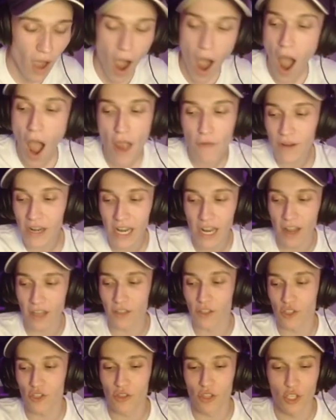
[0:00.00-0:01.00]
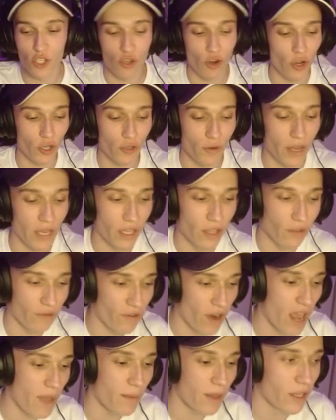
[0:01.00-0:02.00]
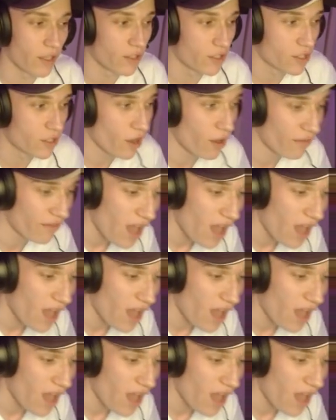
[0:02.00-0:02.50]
I really like the structuring and the framing and stuff.